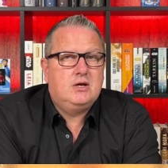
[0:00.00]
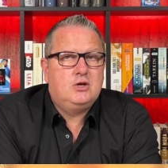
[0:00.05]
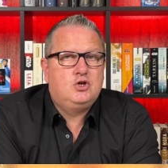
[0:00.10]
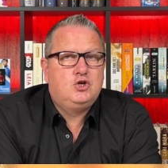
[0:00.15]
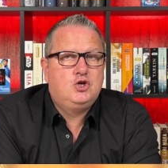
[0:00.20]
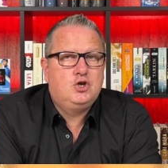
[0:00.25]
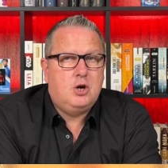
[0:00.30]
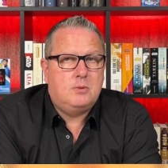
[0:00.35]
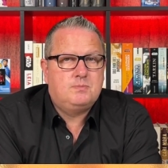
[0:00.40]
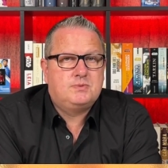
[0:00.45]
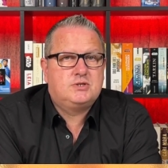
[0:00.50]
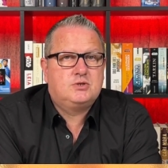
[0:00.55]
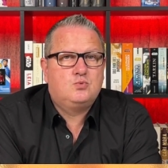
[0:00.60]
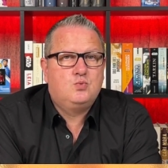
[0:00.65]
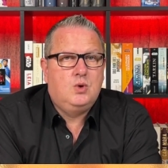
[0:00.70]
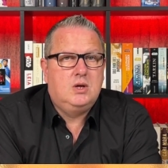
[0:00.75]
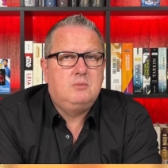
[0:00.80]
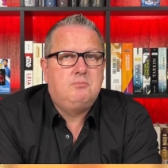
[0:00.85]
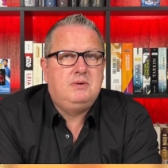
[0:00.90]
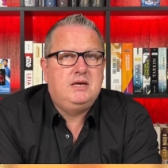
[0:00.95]
jobs
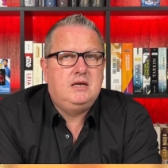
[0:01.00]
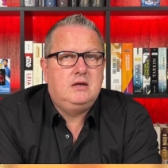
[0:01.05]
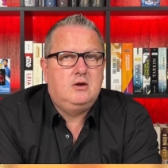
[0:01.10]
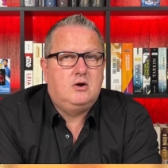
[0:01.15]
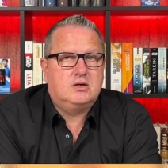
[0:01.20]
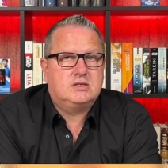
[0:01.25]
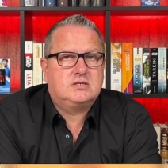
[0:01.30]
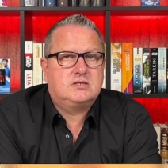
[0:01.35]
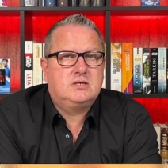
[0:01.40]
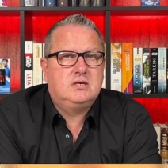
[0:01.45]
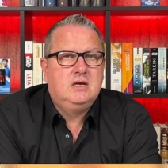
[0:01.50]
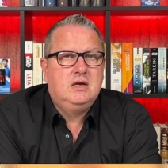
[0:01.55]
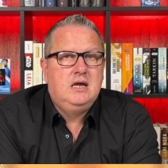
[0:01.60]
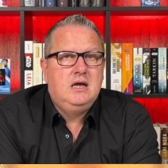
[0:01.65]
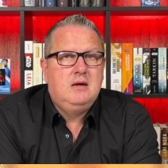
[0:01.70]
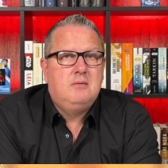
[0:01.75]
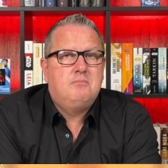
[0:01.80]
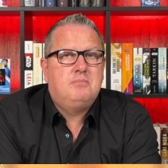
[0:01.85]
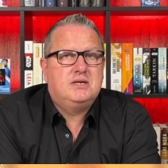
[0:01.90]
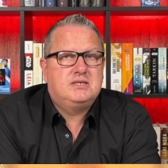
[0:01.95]
will be lost,
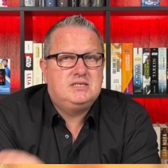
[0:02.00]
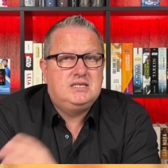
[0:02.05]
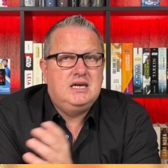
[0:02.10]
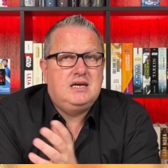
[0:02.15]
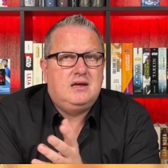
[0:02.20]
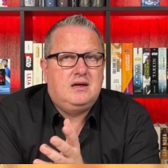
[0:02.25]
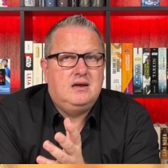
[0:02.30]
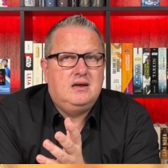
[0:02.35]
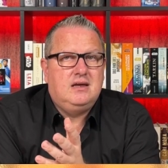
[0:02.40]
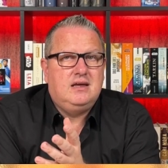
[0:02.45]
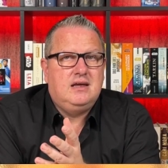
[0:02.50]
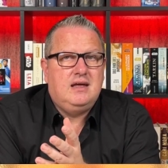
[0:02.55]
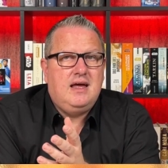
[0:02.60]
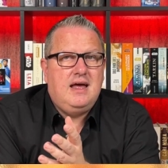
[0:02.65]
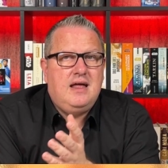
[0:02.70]
particularly